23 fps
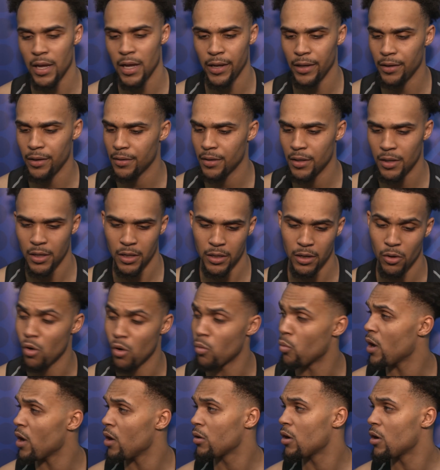They were
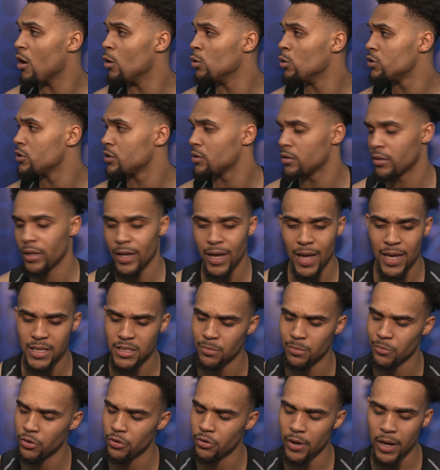well coached. They had
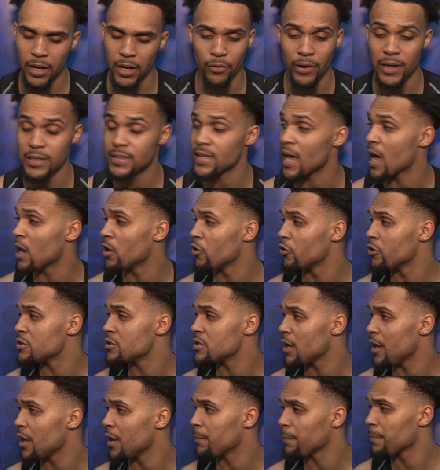some great, great talent on their
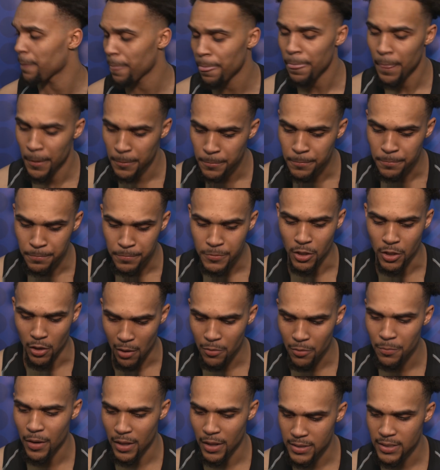team. So
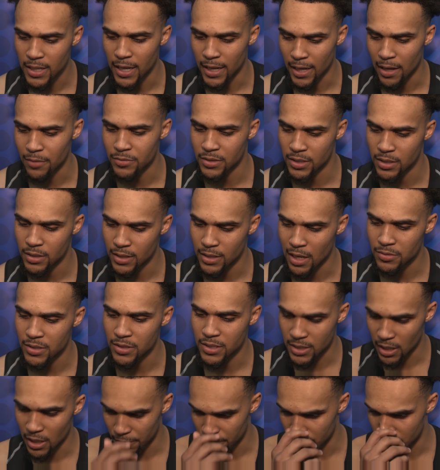I would probably say that was
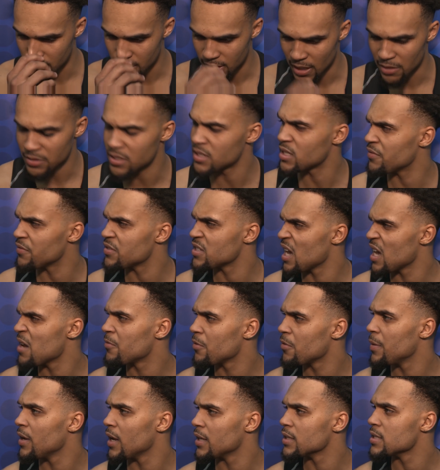the toughest game
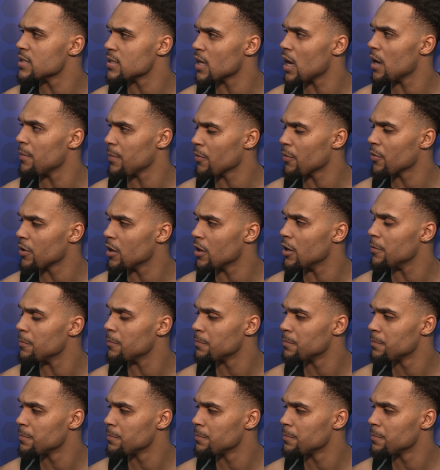for me at the time. They were good.